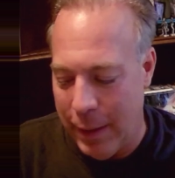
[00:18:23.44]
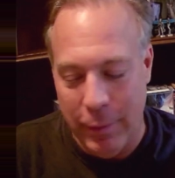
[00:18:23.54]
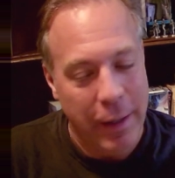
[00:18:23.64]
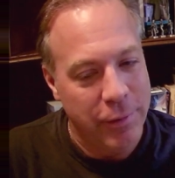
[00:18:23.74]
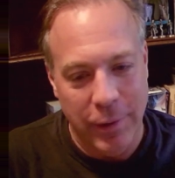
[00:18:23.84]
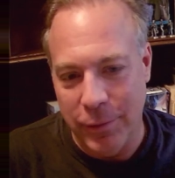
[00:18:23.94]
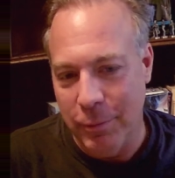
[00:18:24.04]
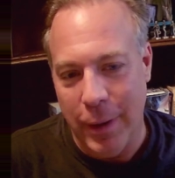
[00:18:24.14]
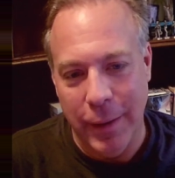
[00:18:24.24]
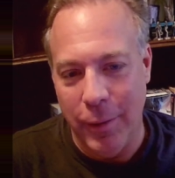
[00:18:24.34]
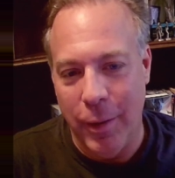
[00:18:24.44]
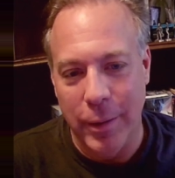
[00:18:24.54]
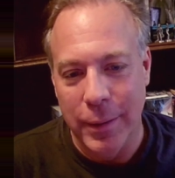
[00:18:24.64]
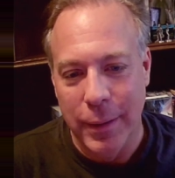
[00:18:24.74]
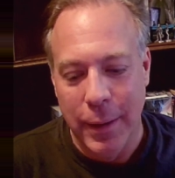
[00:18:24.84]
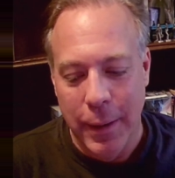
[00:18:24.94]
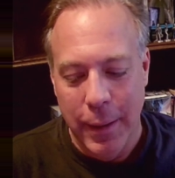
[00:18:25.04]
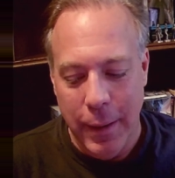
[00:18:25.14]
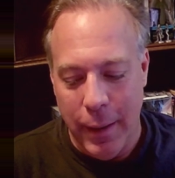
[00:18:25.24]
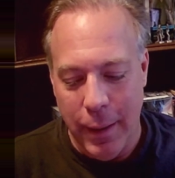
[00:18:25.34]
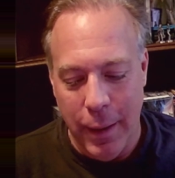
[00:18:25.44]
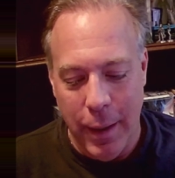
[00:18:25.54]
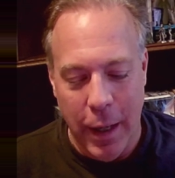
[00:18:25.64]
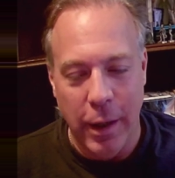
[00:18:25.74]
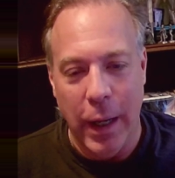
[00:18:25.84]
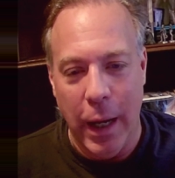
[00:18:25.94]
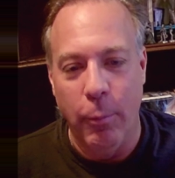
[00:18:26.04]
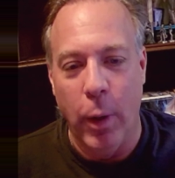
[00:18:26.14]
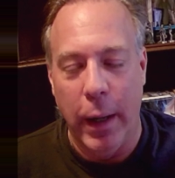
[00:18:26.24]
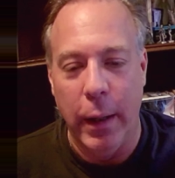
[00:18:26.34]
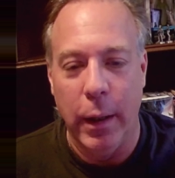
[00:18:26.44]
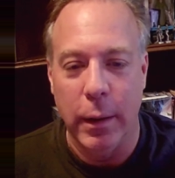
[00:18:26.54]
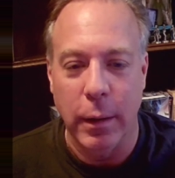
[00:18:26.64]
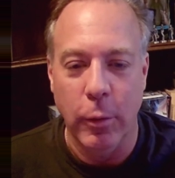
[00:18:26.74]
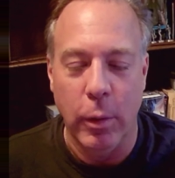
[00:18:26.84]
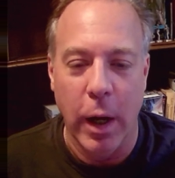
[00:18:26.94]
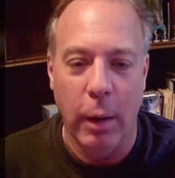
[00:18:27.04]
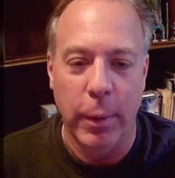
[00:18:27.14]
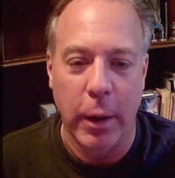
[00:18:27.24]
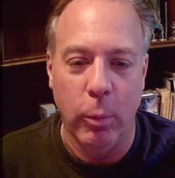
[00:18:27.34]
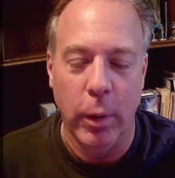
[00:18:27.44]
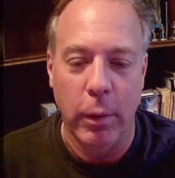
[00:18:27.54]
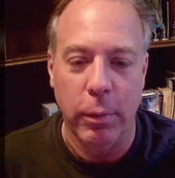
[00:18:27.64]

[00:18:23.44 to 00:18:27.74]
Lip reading: had a chance to write it all. I am writing a new comic with